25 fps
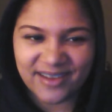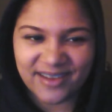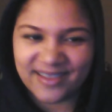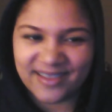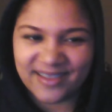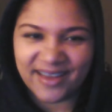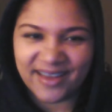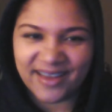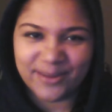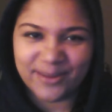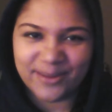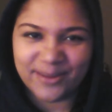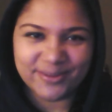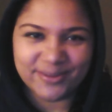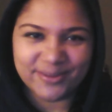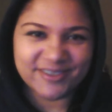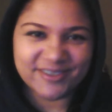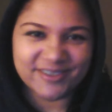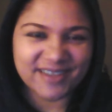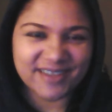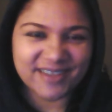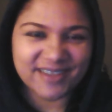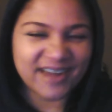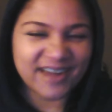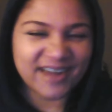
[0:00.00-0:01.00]
And then it was
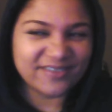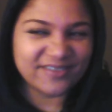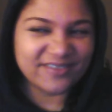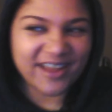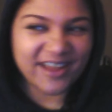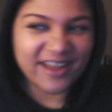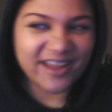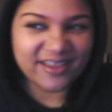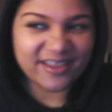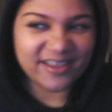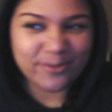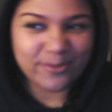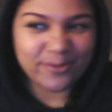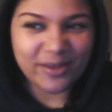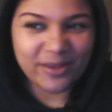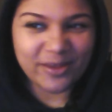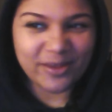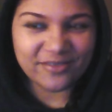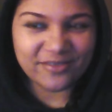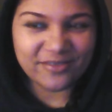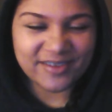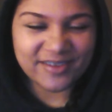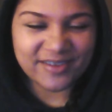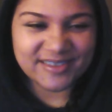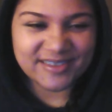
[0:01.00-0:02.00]
just kind of like the way
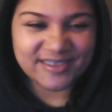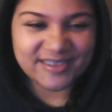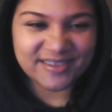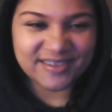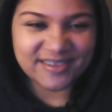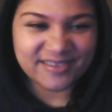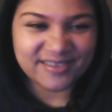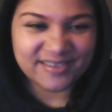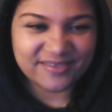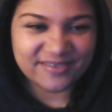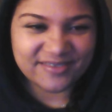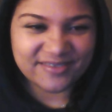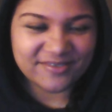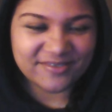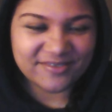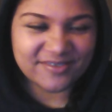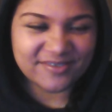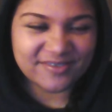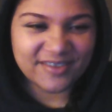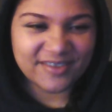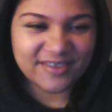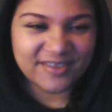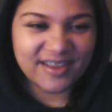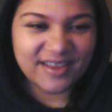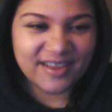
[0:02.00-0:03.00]
the rest of
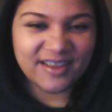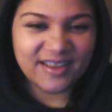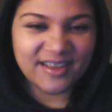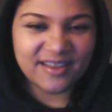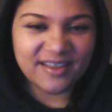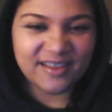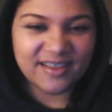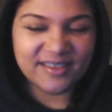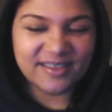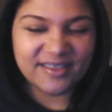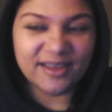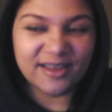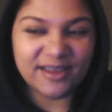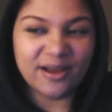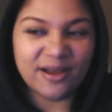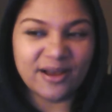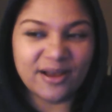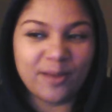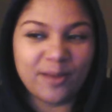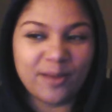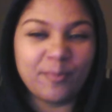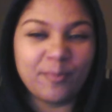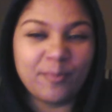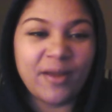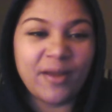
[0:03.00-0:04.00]
the
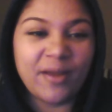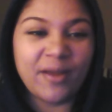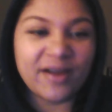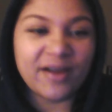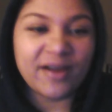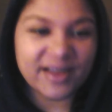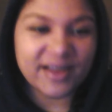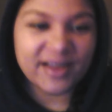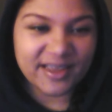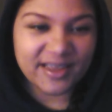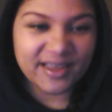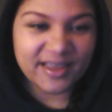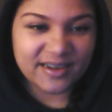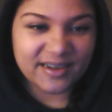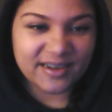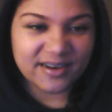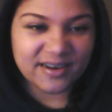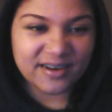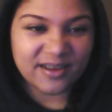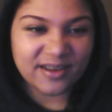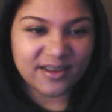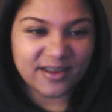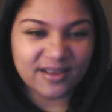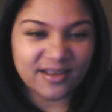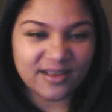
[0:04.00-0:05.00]
American
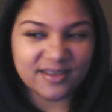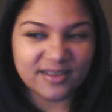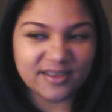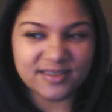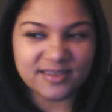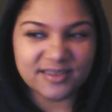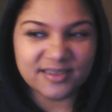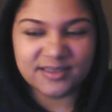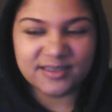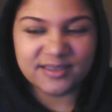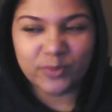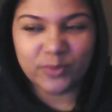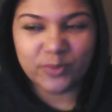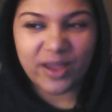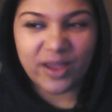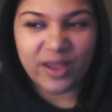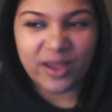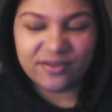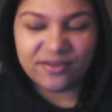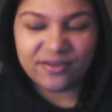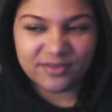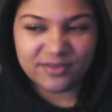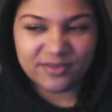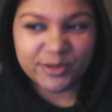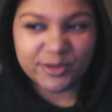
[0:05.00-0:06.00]
way
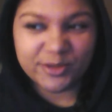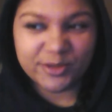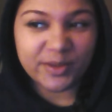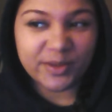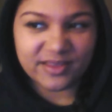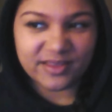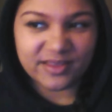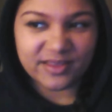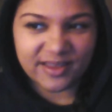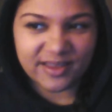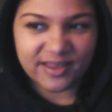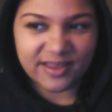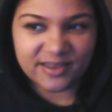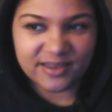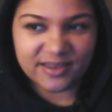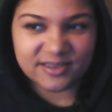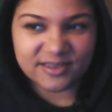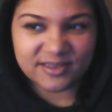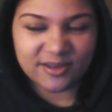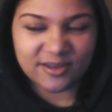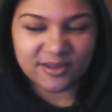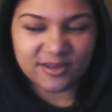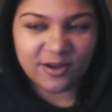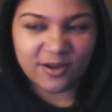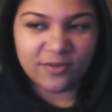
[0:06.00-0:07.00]
of doing things
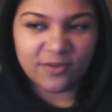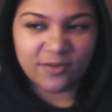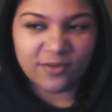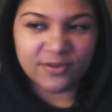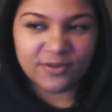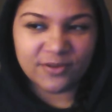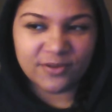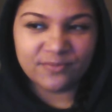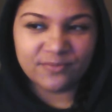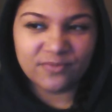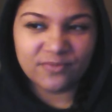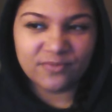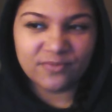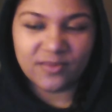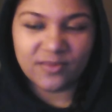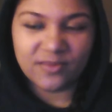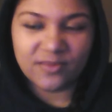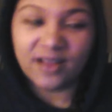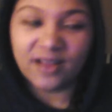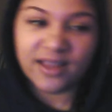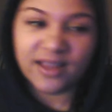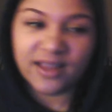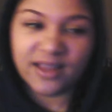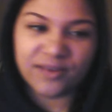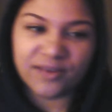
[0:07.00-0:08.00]
took over.
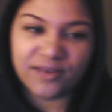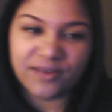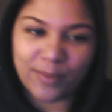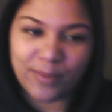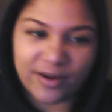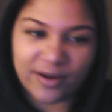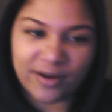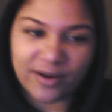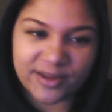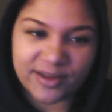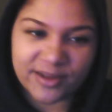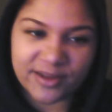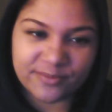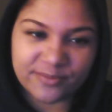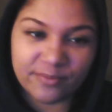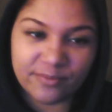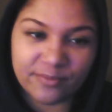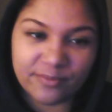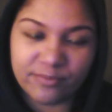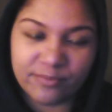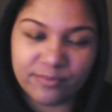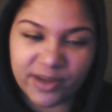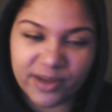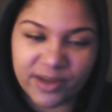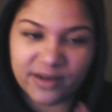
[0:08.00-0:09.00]
Not Native American,
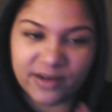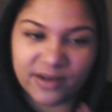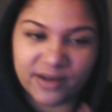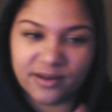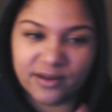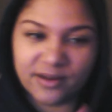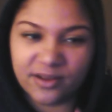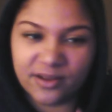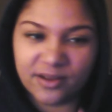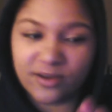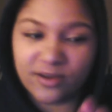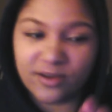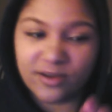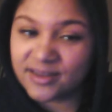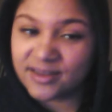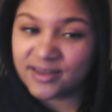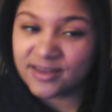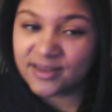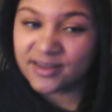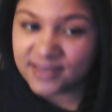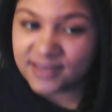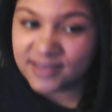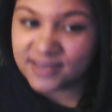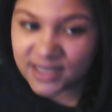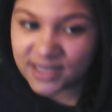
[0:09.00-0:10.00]
but
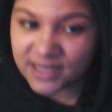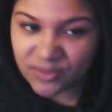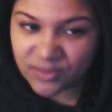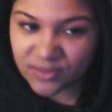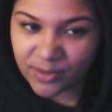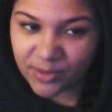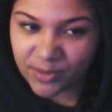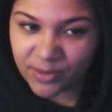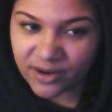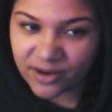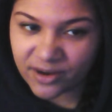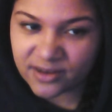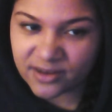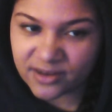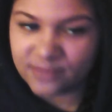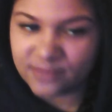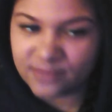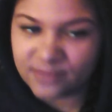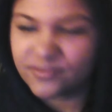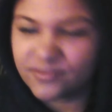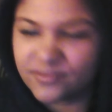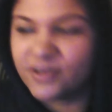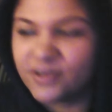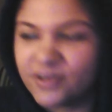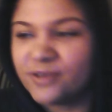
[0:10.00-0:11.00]
United States of America,
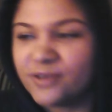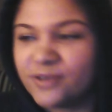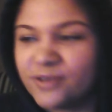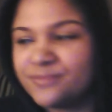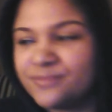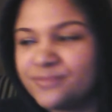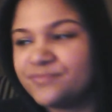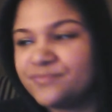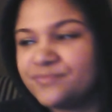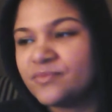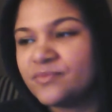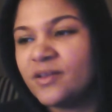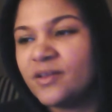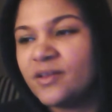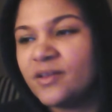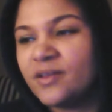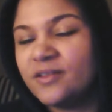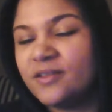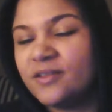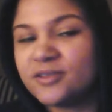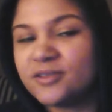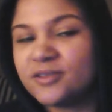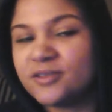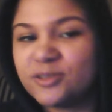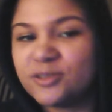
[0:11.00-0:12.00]
you know.
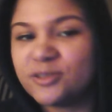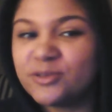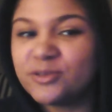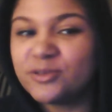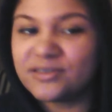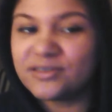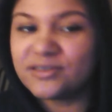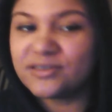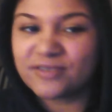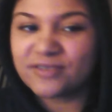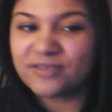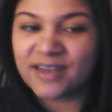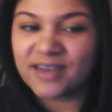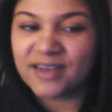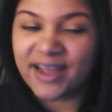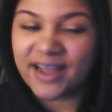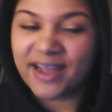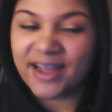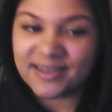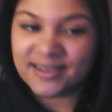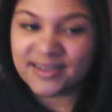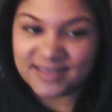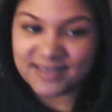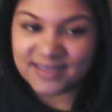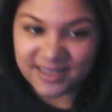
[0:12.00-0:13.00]
There's two different
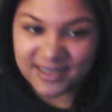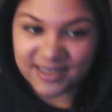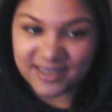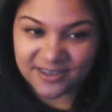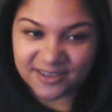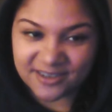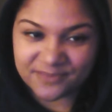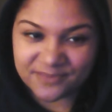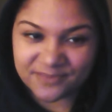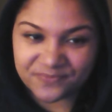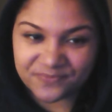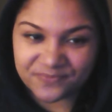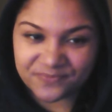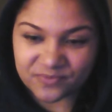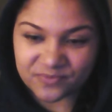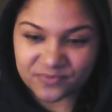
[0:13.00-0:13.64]
lands here.